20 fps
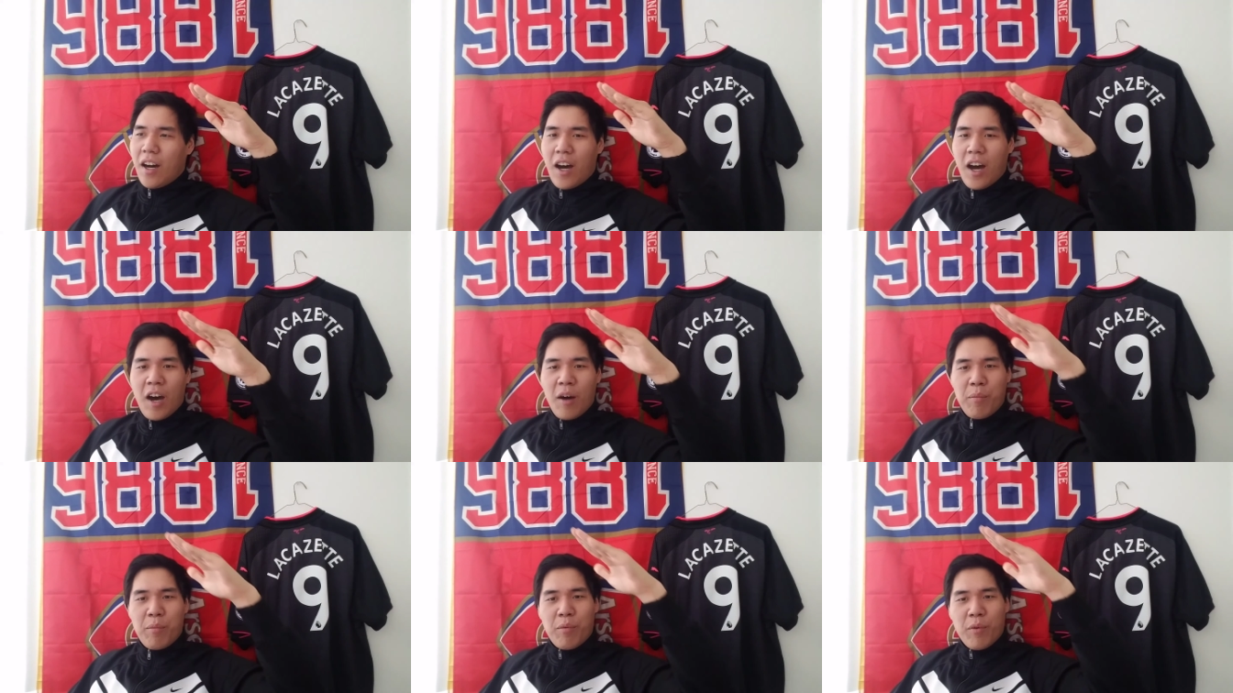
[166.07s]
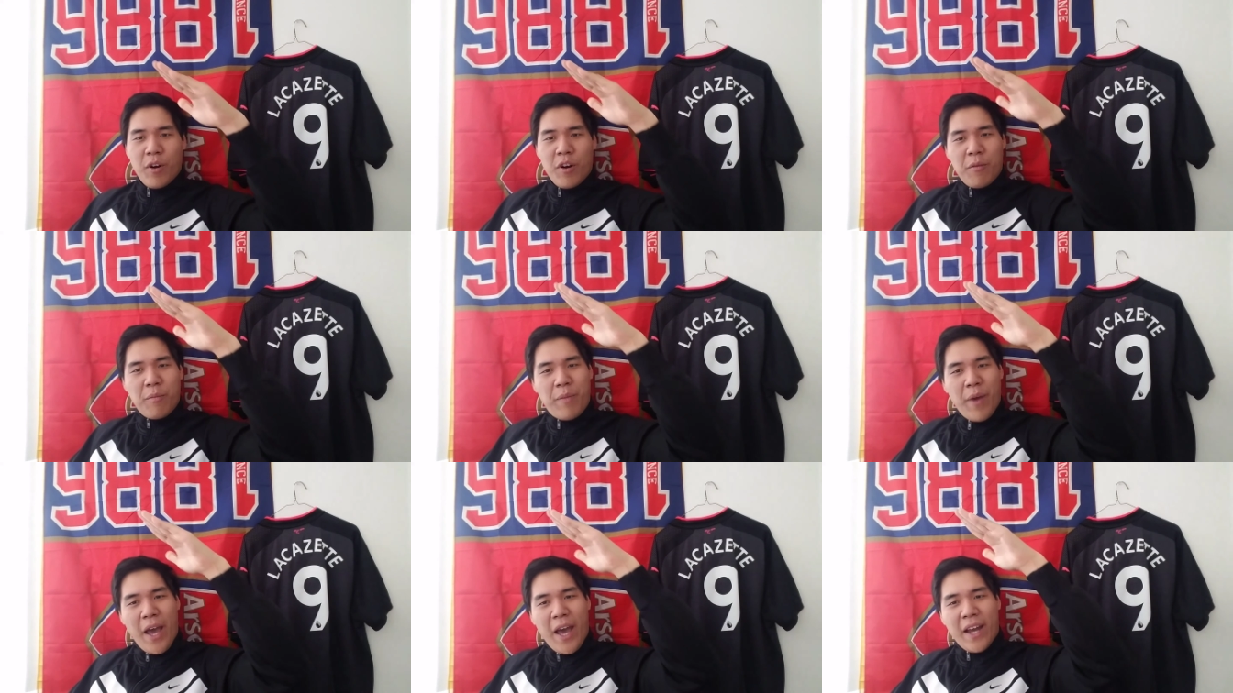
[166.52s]

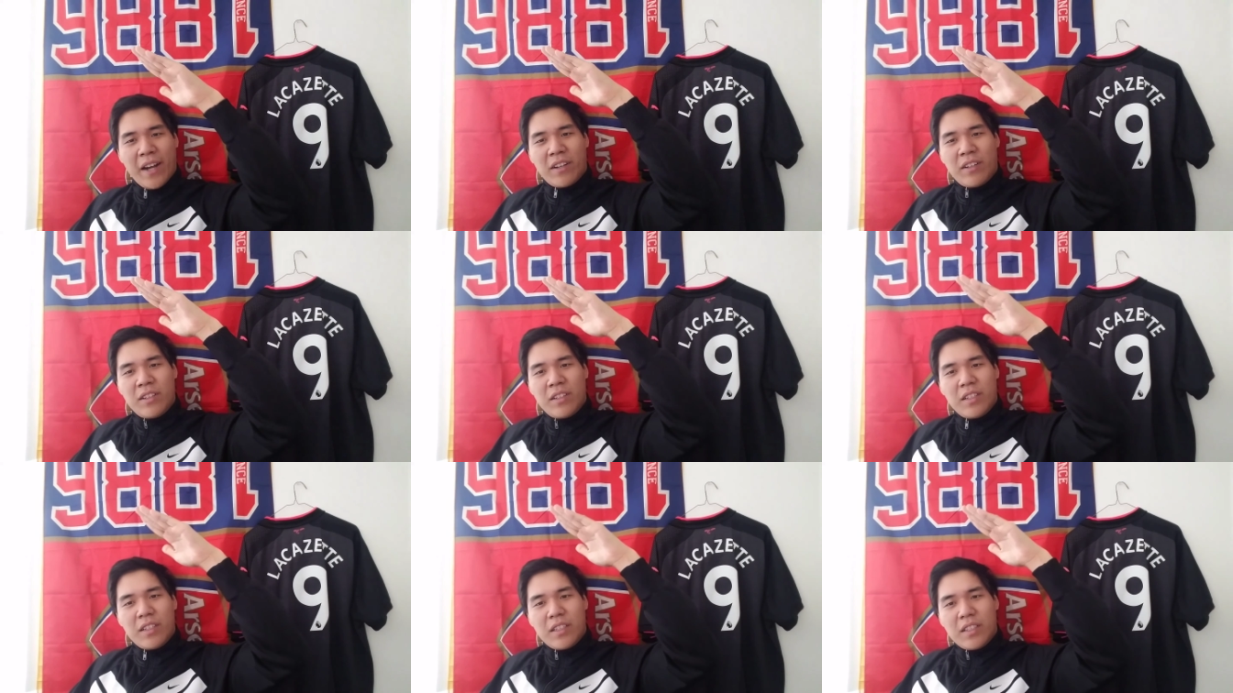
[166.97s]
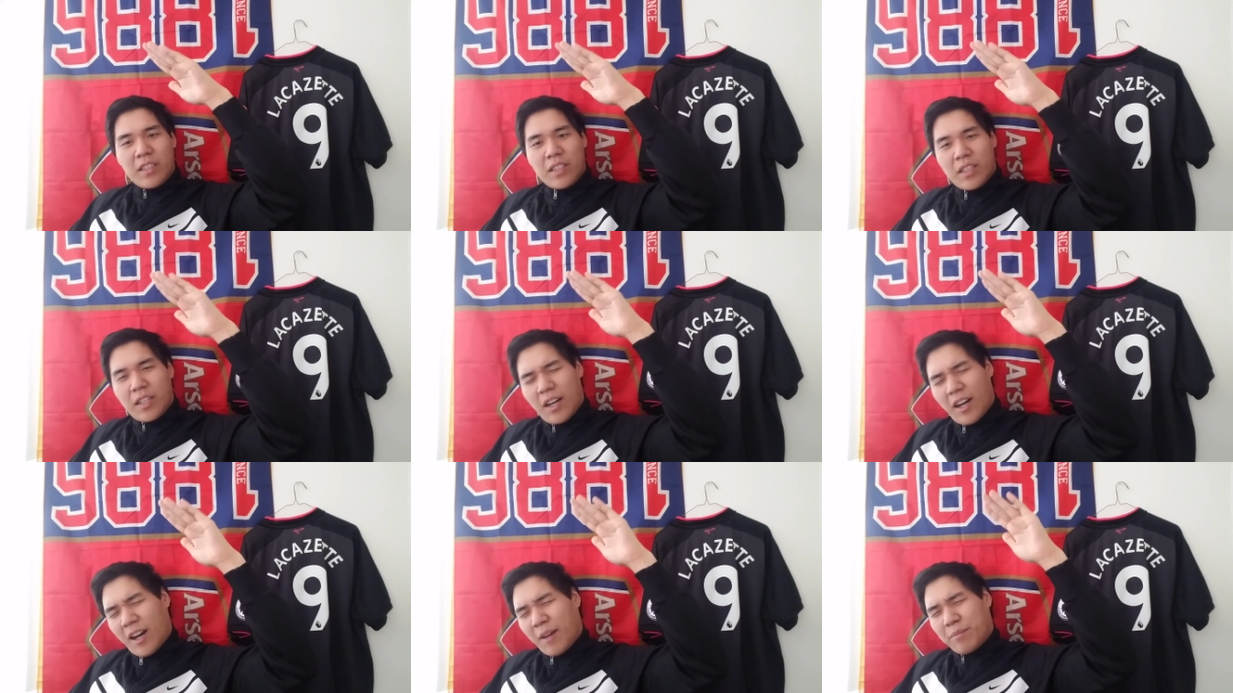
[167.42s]
upward battle
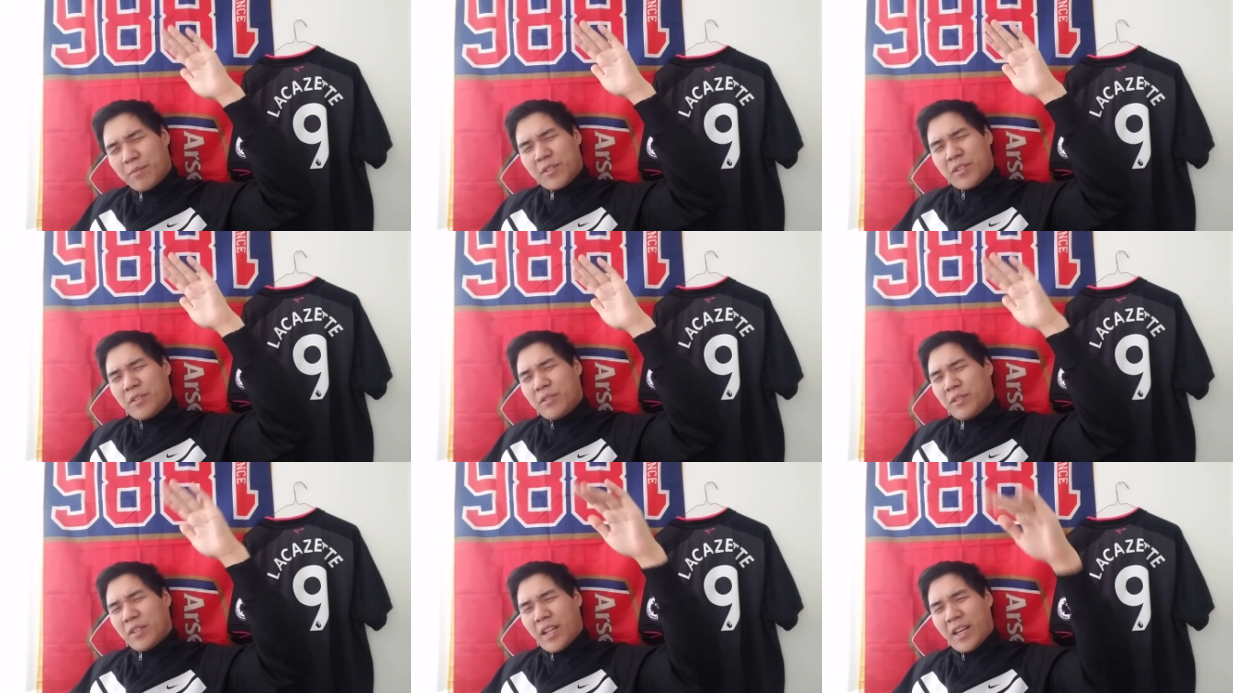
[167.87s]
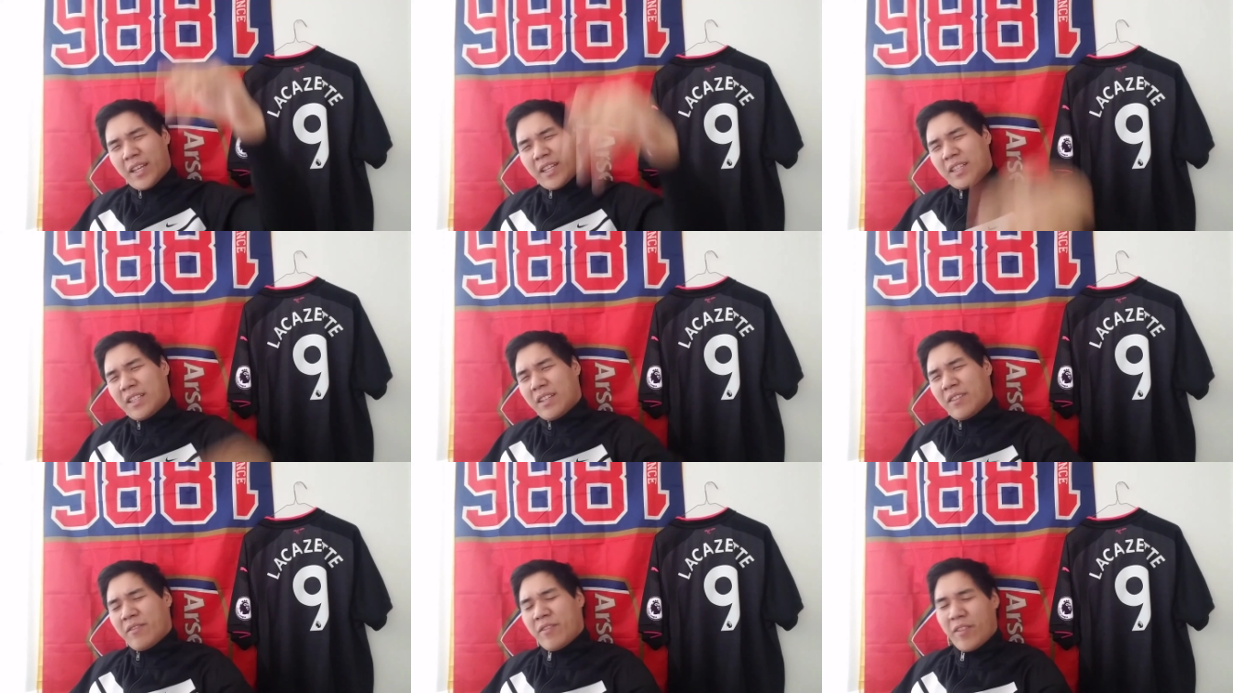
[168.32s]
up to like
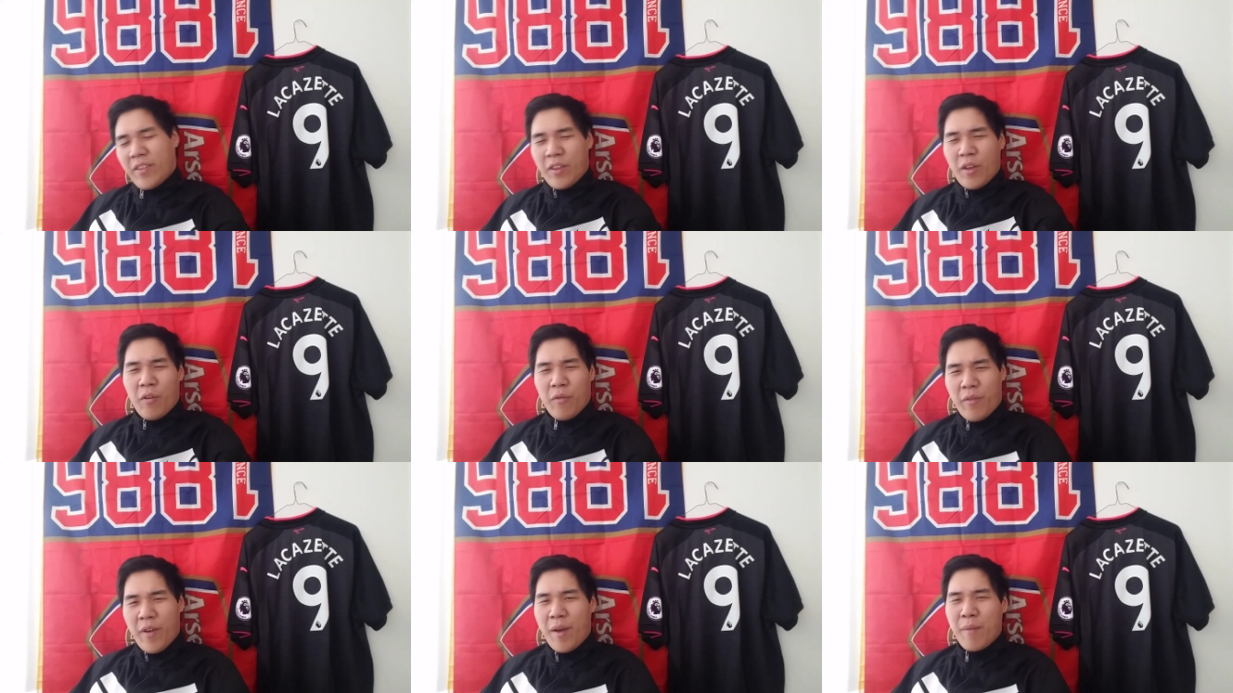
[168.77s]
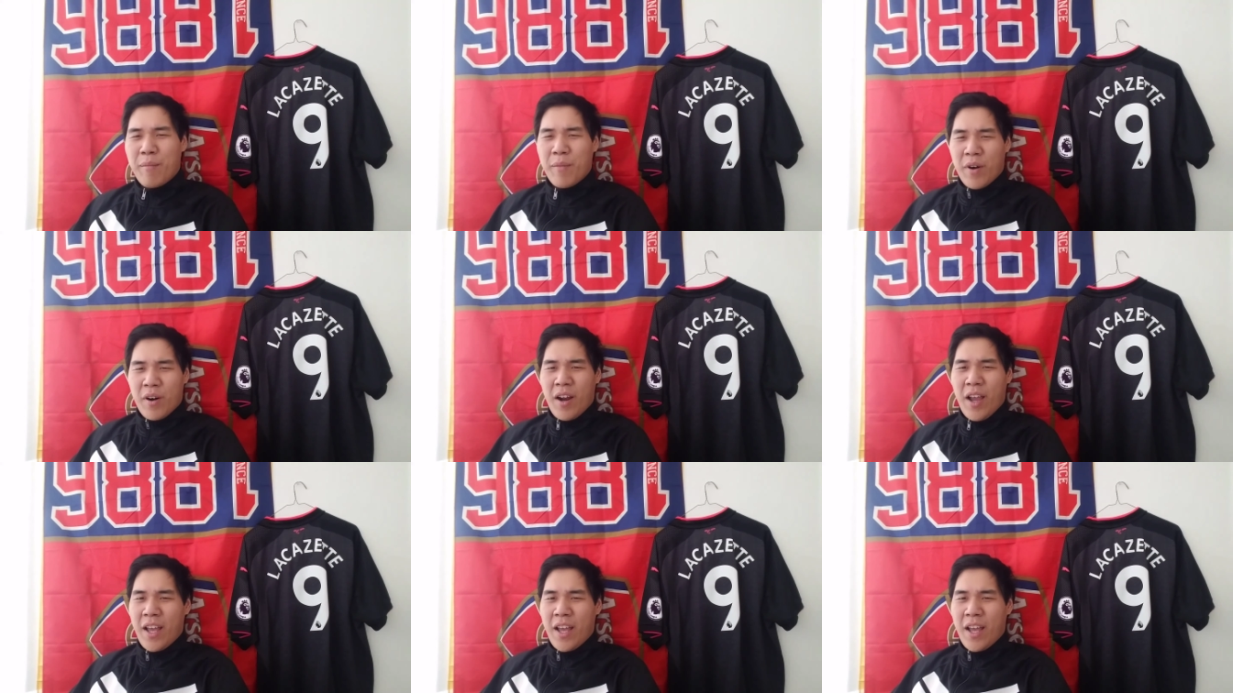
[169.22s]
November,